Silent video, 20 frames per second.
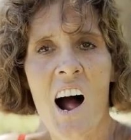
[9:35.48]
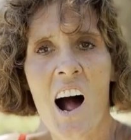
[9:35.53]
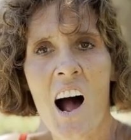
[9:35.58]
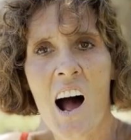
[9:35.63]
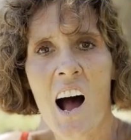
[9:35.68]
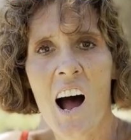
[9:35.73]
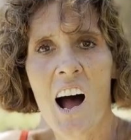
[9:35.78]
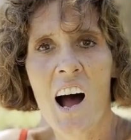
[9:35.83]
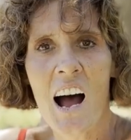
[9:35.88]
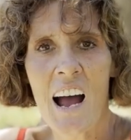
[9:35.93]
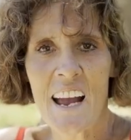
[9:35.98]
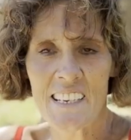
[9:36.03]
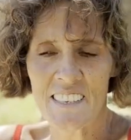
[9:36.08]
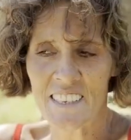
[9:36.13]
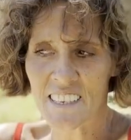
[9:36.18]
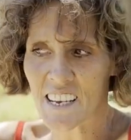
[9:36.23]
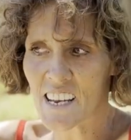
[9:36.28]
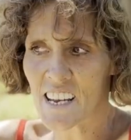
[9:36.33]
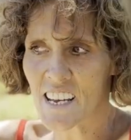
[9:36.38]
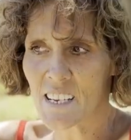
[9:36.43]
I
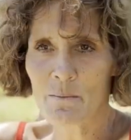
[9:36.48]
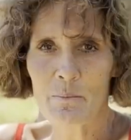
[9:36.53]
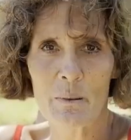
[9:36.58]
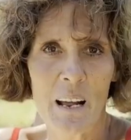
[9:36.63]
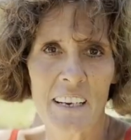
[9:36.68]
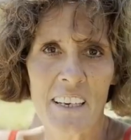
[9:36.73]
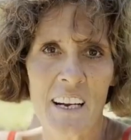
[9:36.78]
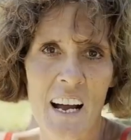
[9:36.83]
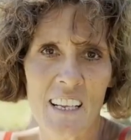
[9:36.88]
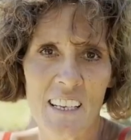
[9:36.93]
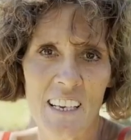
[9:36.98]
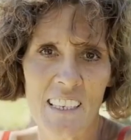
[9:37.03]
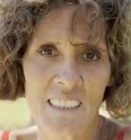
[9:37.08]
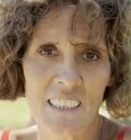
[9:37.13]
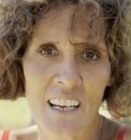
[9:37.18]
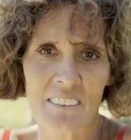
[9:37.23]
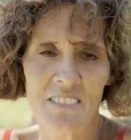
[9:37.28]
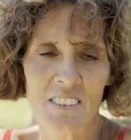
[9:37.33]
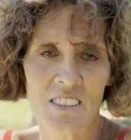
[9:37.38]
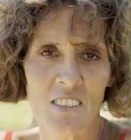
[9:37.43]
did, but I kind of
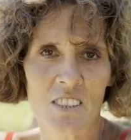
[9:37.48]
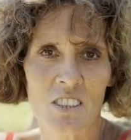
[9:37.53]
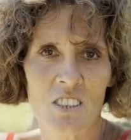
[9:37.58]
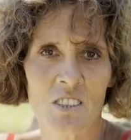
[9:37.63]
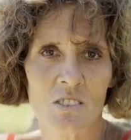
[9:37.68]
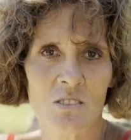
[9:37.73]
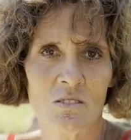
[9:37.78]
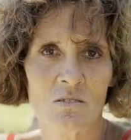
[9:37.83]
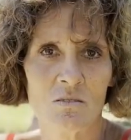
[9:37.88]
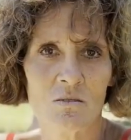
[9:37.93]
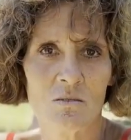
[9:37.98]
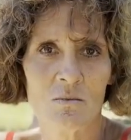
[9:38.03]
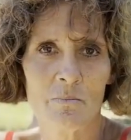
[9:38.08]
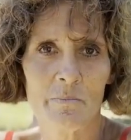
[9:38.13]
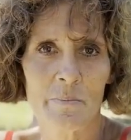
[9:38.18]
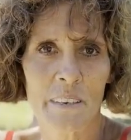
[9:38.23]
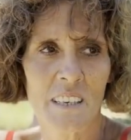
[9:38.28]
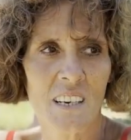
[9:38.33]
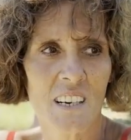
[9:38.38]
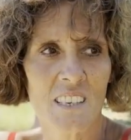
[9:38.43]
like left it alone
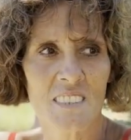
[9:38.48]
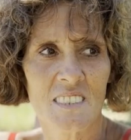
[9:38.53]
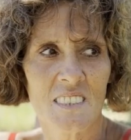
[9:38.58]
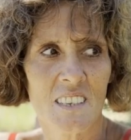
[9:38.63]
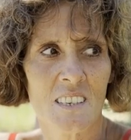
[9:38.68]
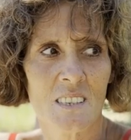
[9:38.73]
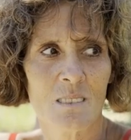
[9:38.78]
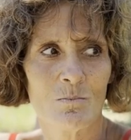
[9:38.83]
because it's